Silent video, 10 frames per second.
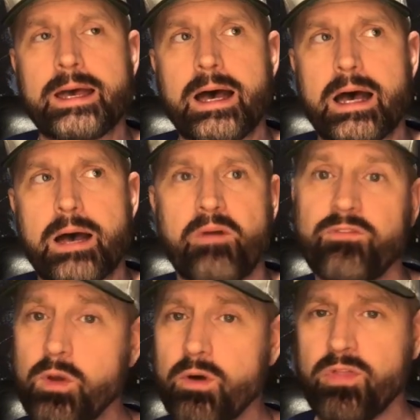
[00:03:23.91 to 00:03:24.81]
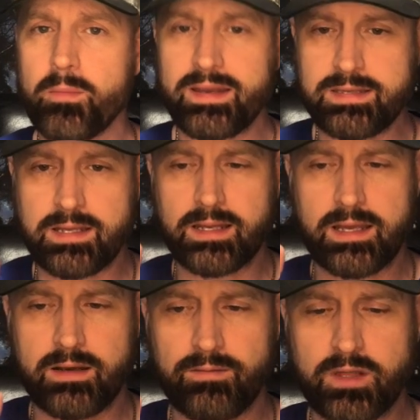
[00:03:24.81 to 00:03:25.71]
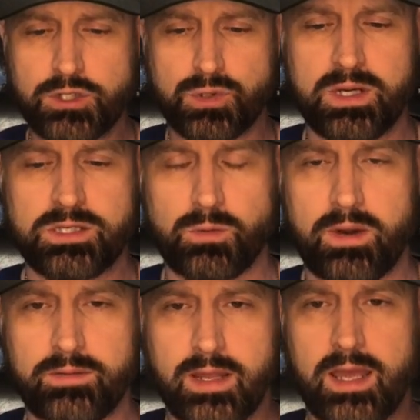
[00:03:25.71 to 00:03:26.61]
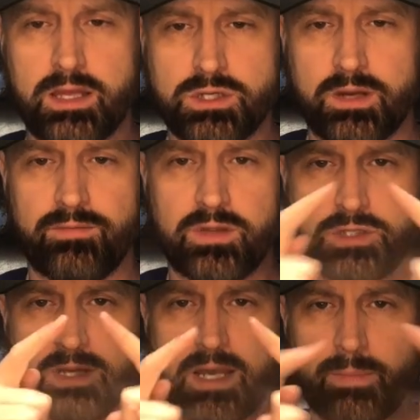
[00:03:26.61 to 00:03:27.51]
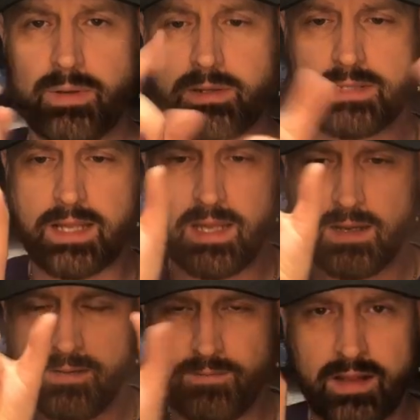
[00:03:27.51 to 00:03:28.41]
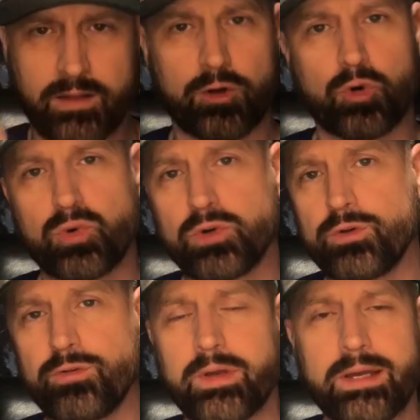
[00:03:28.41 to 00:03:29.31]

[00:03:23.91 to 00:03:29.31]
A few of them I did kind of like trace around the edge of the shape to kind of get like a little groove,